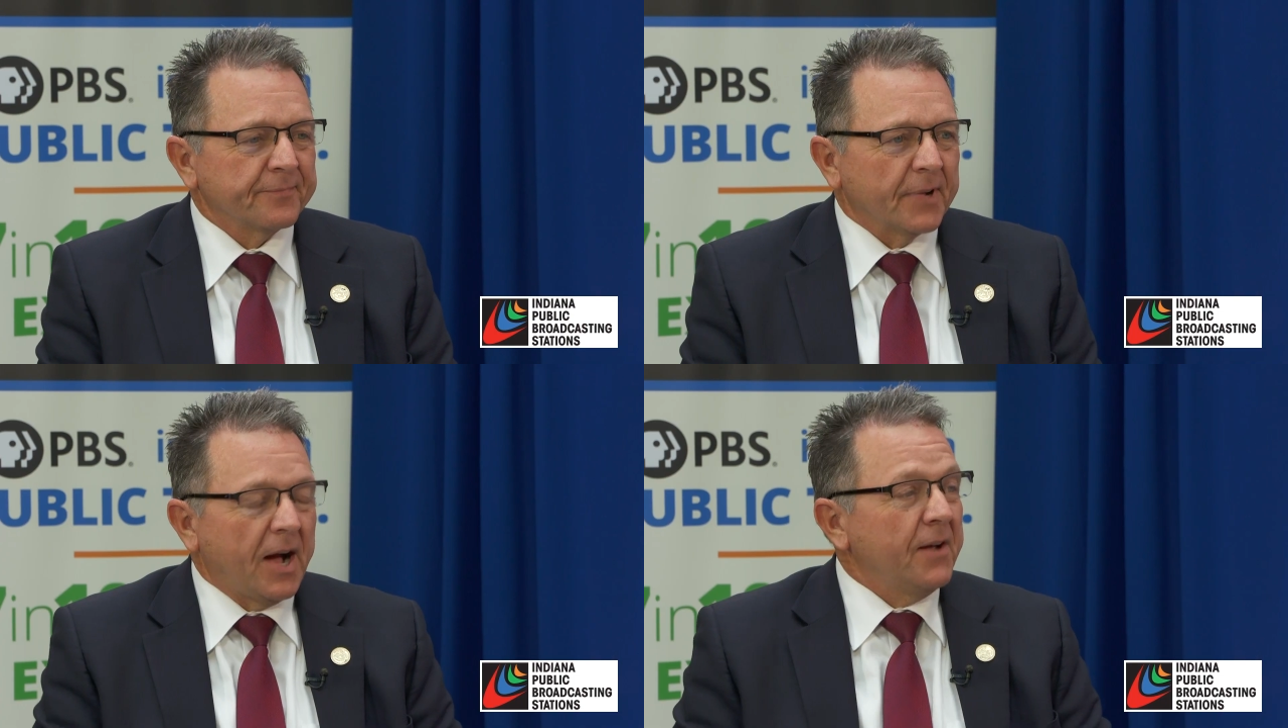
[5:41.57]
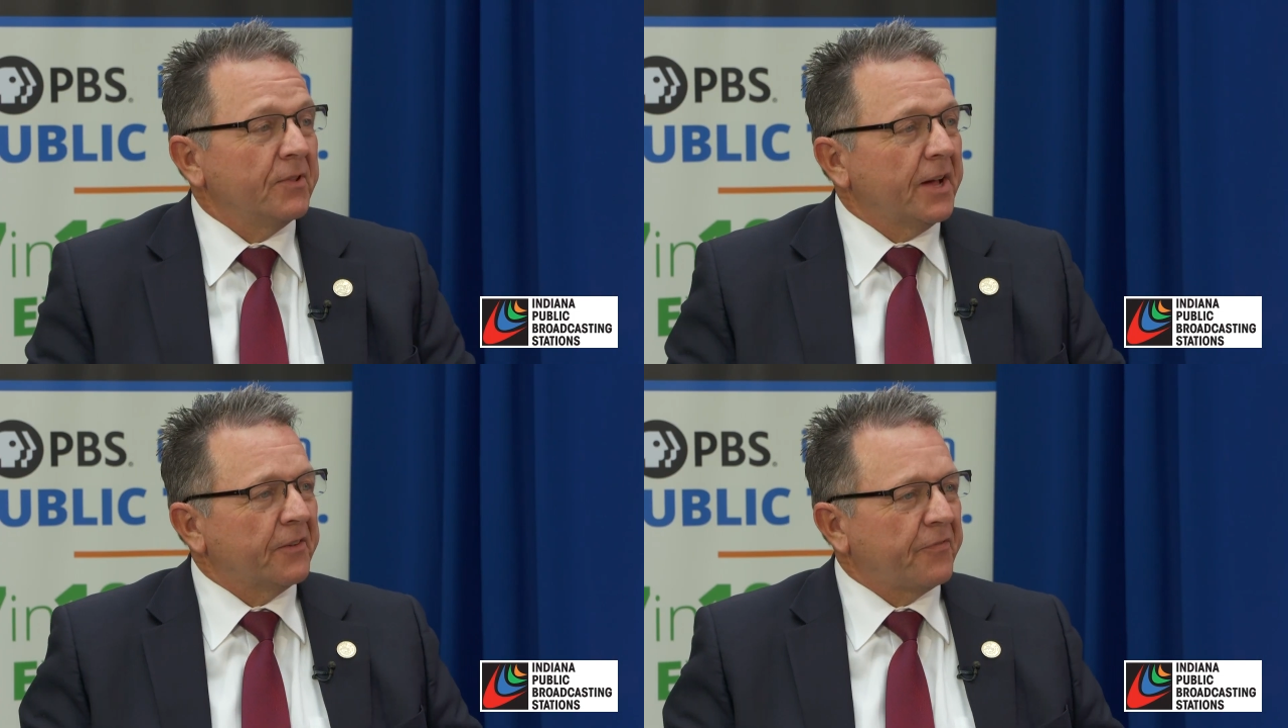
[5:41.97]
I have a
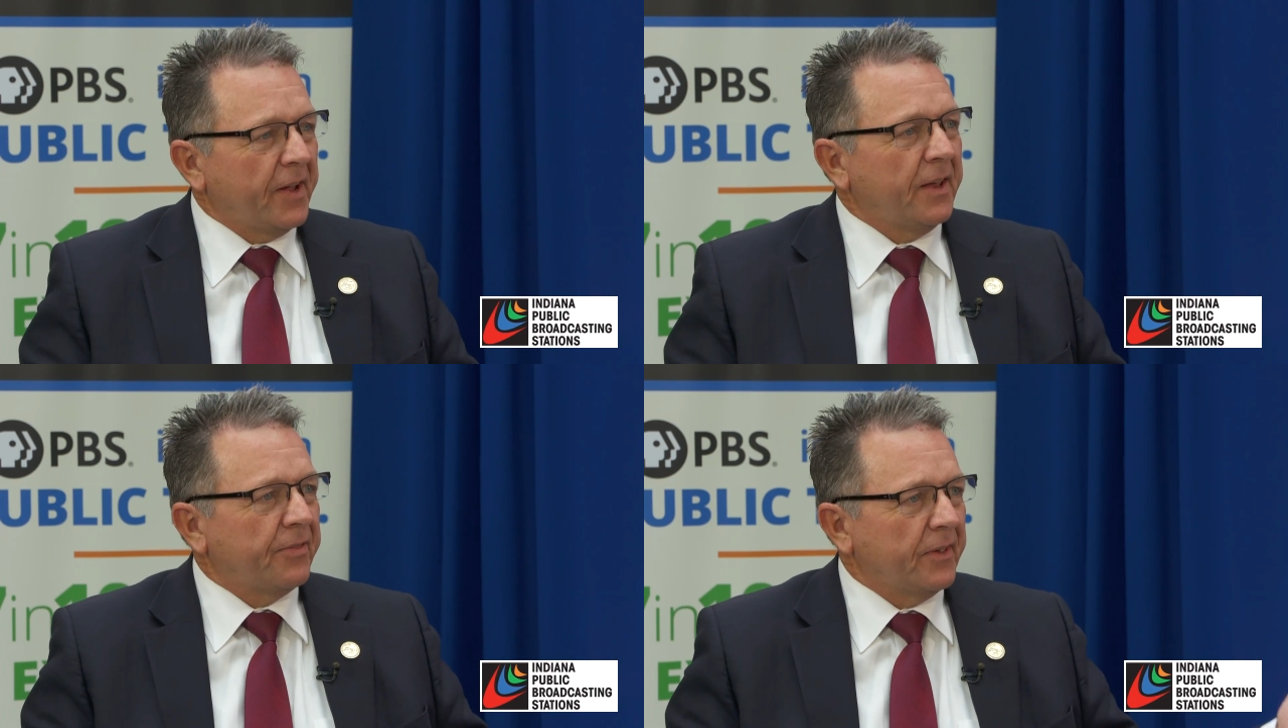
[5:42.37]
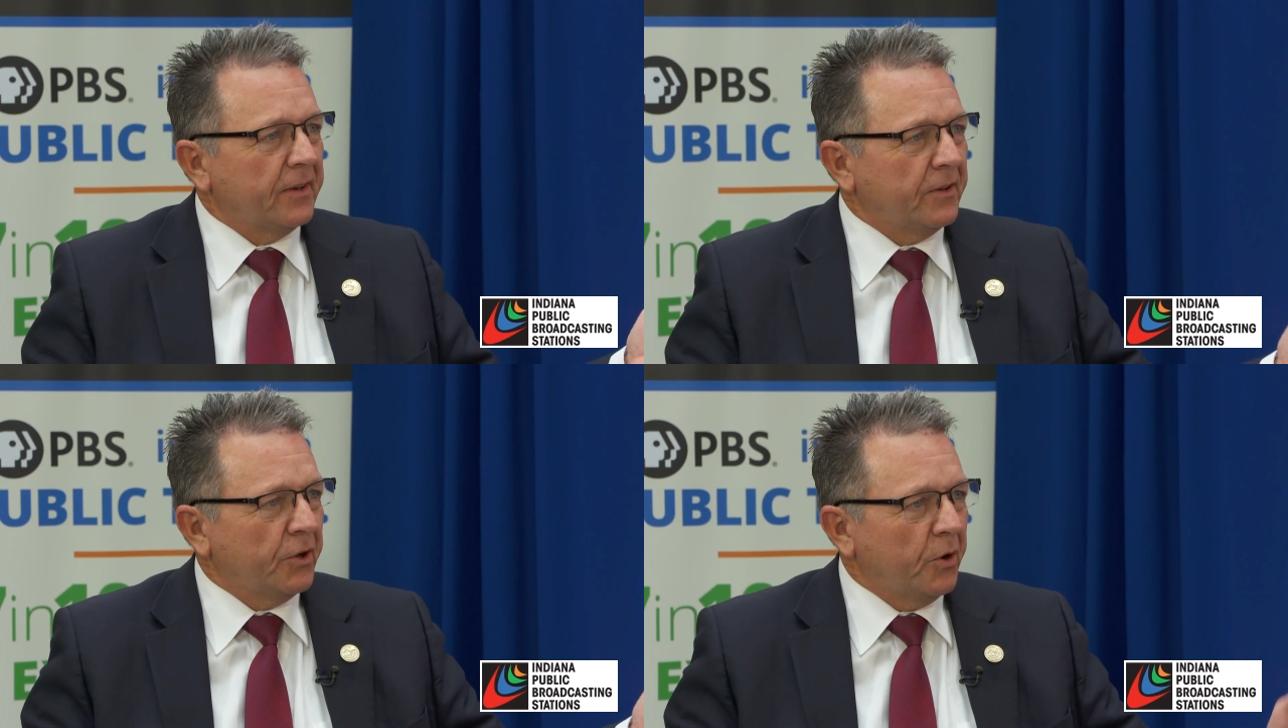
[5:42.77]
lot of faith
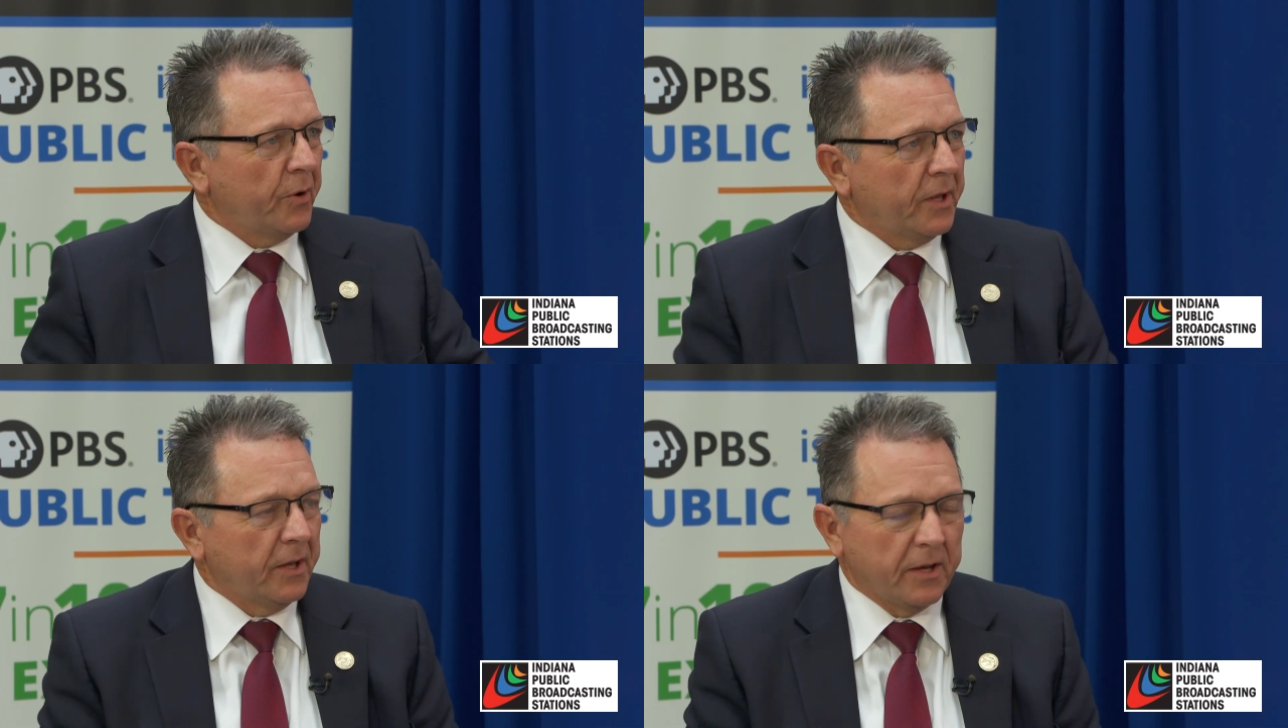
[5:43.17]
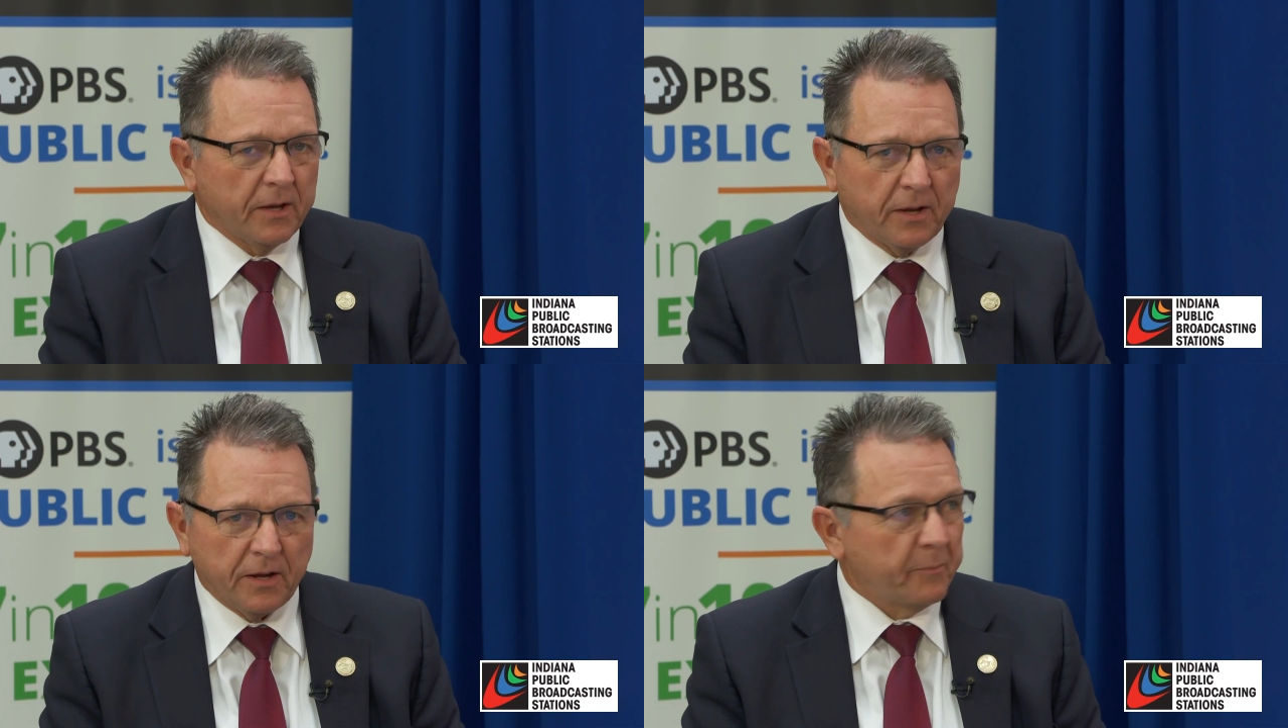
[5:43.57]
in